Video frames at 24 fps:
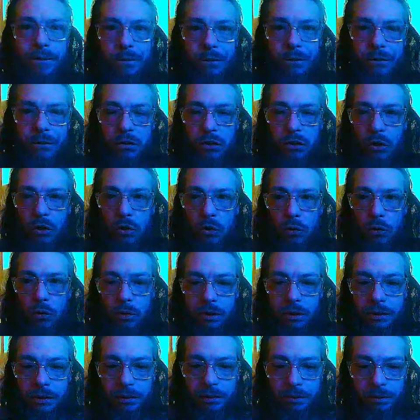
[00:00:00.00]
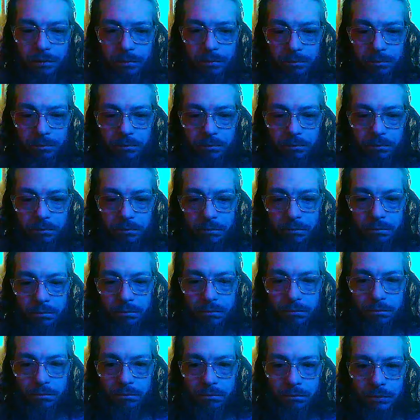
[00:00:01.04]
So,
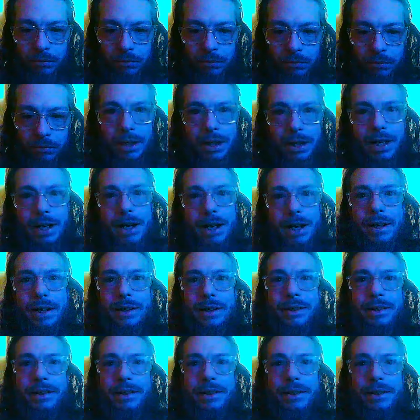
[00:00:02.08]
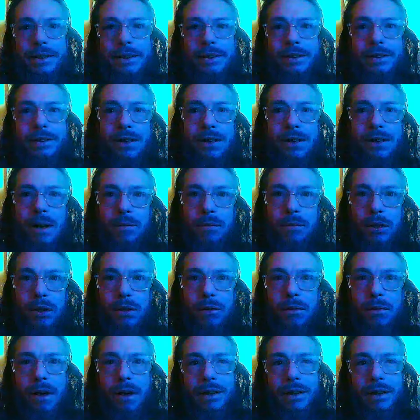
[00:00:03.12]
yeah, it's time to
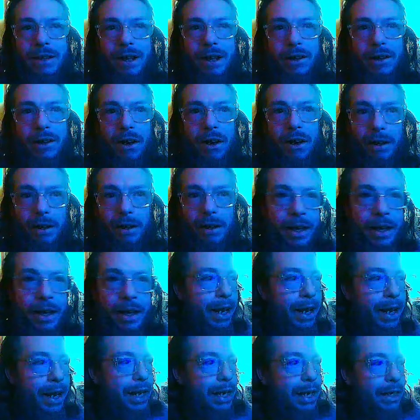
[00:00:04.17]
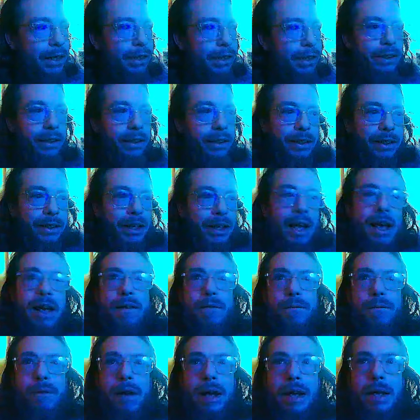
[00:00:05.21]
crack down on it. Including
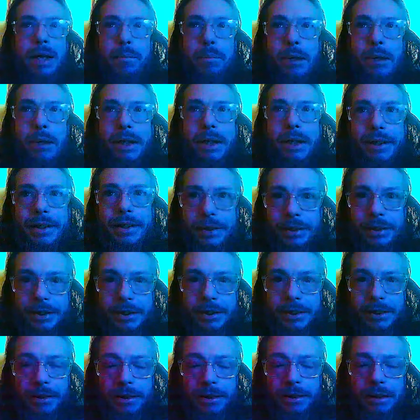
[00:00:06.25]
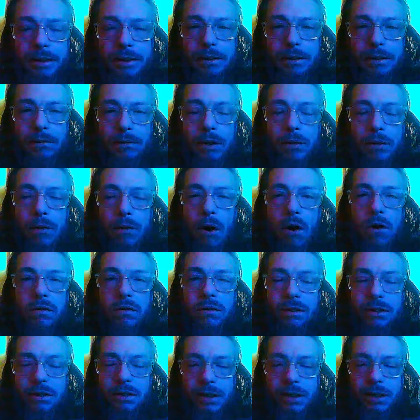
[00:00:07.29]
vaping. We've all
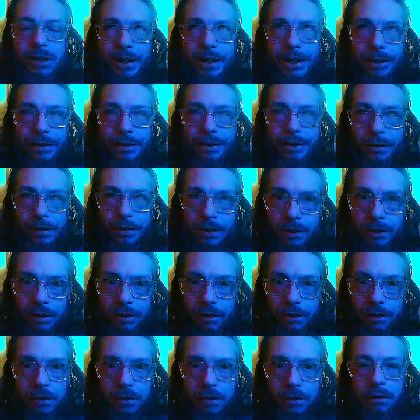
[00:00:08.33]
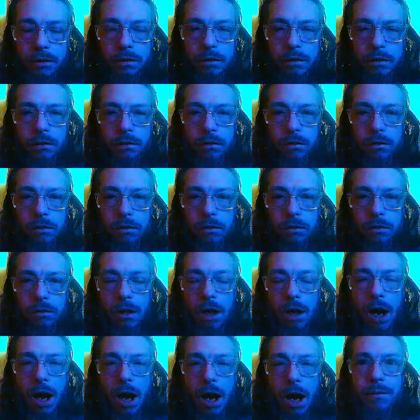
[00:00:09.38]
seen it.
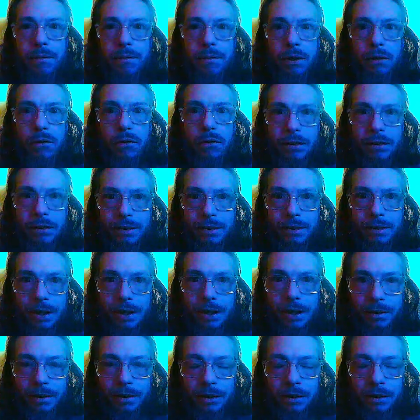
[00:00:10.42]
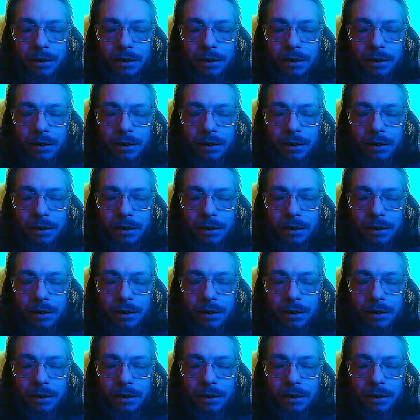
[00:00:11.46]
I've noticed it.